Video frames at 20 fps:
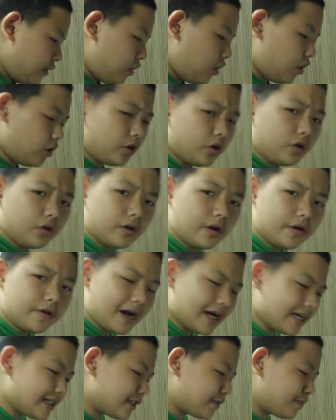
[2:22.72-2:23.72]
Although the
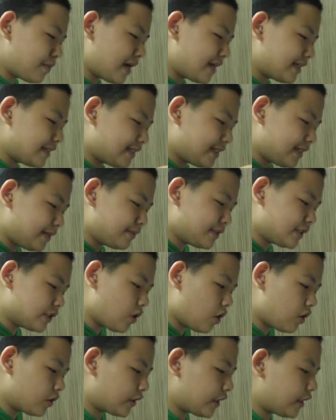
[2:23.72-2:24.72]
rice might seem
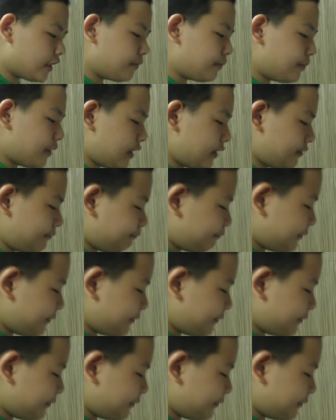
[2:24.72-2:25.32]
soggy, but